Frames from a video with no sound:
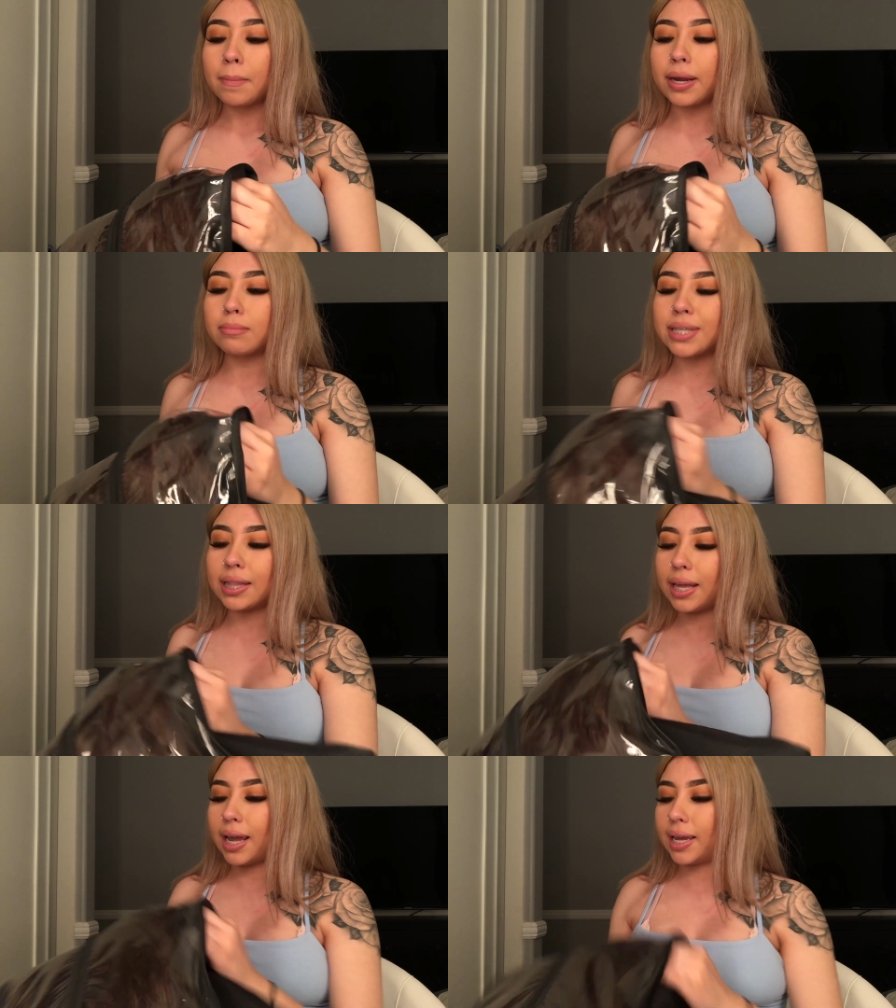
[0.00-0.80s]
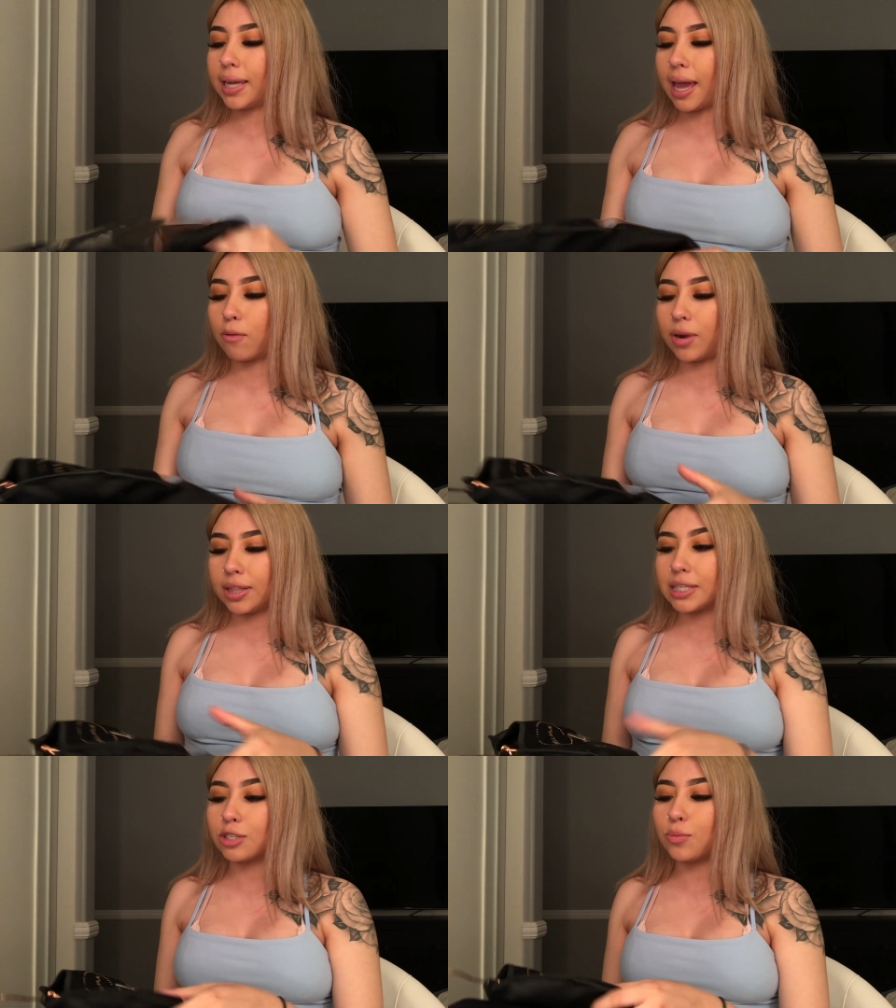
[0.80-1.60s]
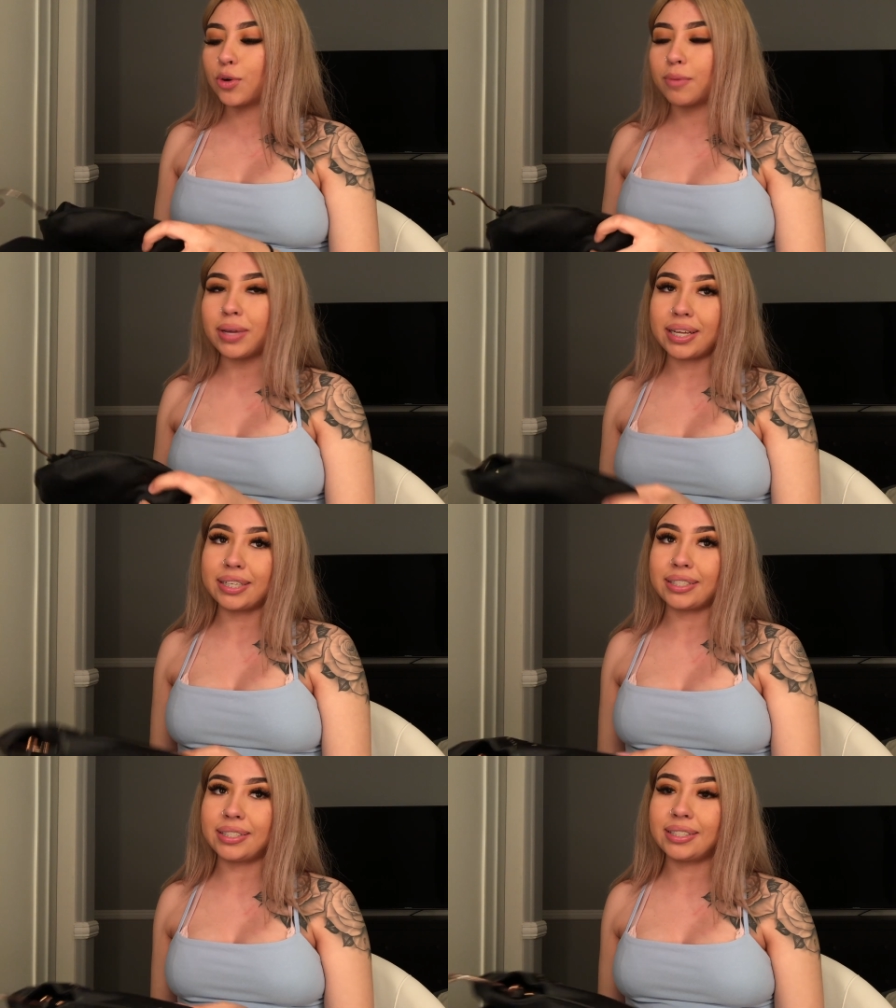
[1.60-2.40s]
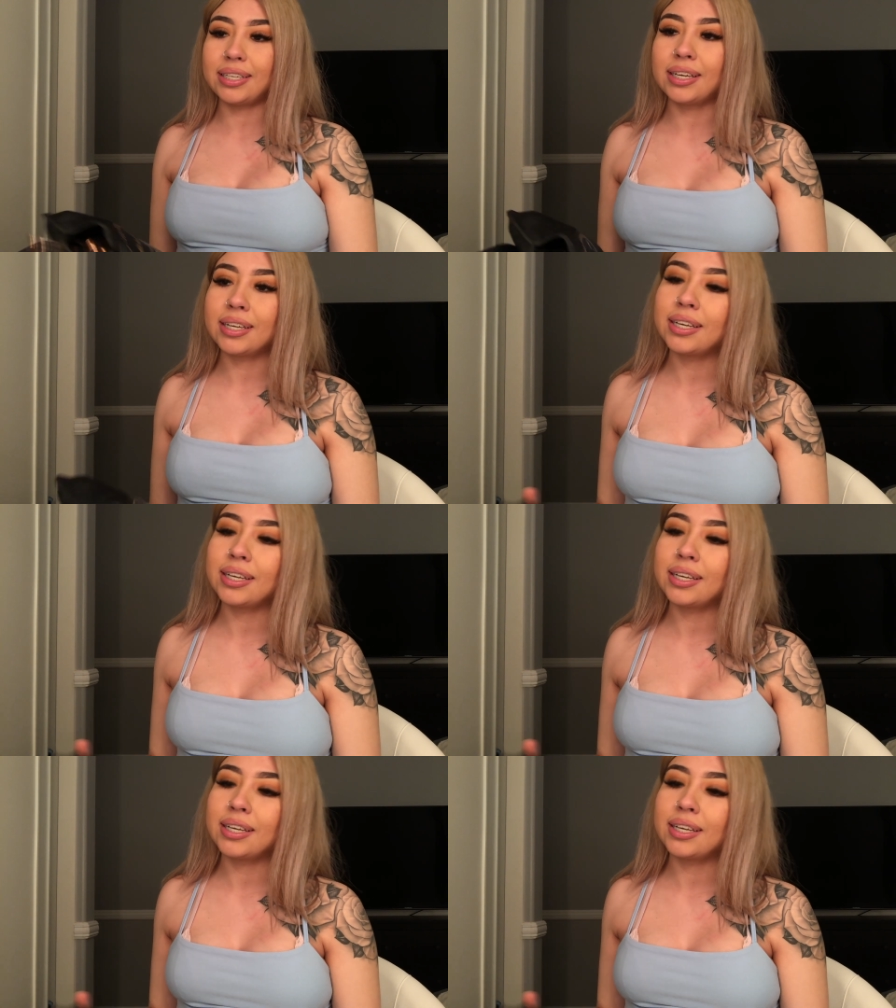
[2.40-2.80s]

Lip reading: But I'm sad that I can't wear these no more because